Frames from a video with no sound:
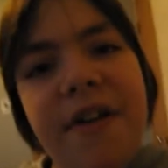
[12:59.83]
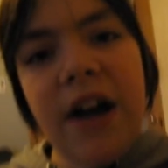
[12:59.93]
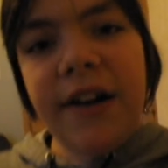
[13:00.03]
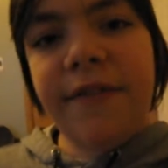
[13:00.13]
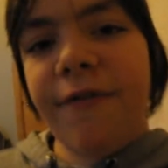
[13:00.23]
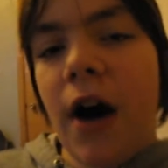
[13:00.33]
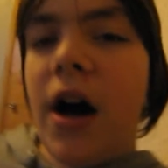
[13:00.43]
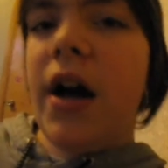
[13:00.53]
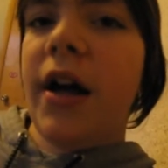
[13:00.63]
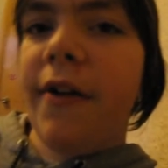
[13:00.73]
out of
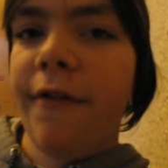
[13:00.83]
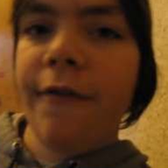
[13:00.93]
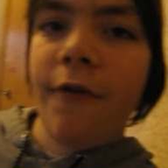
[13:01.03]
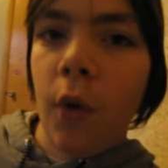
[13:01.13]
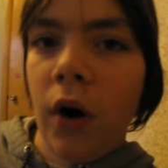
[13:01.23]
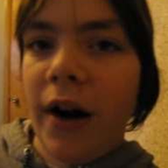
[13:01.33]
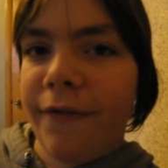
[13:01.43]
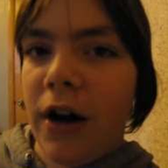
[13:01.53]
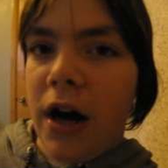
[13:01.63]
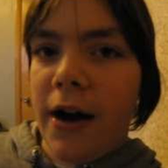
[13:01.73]
5, 4 out of
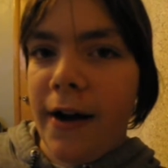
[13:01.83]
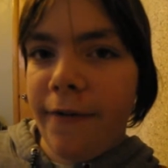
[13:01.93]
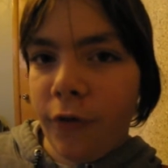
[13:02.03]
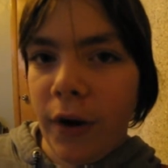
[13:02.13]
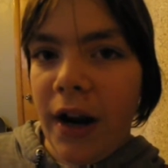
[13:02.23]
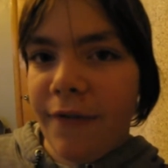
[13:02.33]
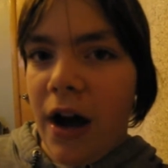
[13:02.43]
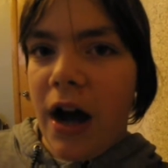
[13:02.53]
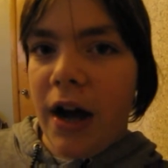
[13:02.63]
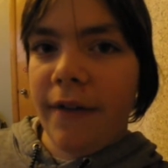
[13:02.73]
5, 3 out of
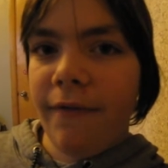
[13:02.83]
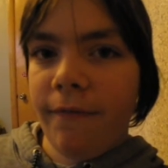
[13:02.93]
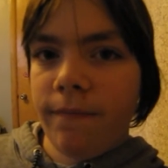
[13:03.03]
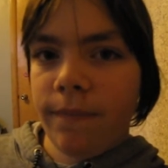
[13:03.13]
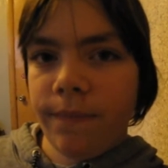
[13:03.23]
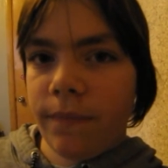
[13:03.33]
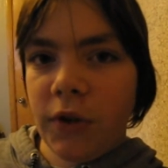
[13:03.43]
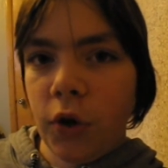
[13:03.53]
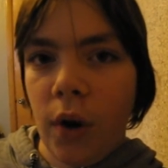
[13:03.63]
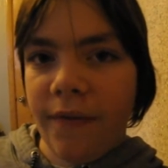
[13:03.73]
5, 2 out of